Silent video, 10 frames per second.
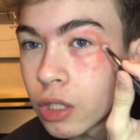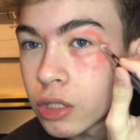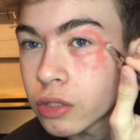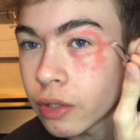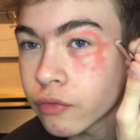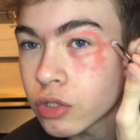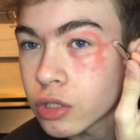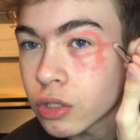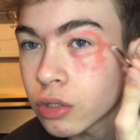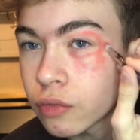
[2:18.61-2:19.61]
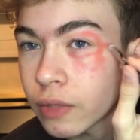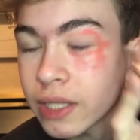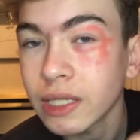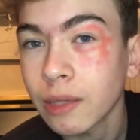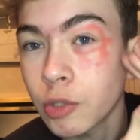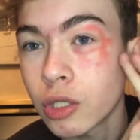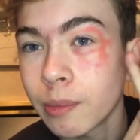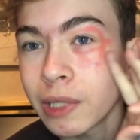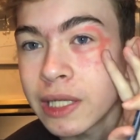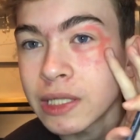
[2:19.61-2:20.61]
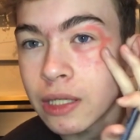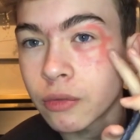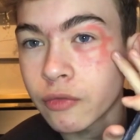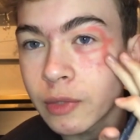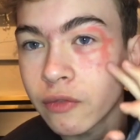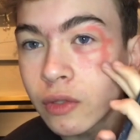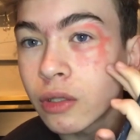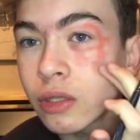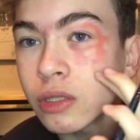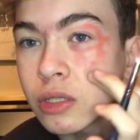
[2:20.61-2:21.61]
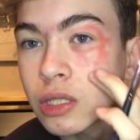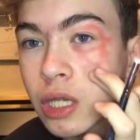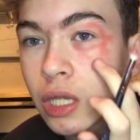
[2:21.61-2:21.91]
So I've just done the red and I'm gonna blend it out with my fingers